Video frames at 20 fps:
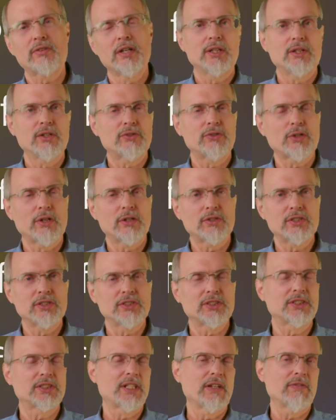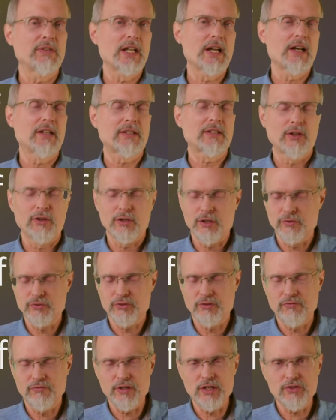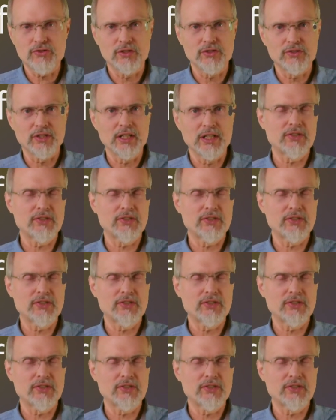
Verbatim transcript: The church is giving out the loaves and fishes.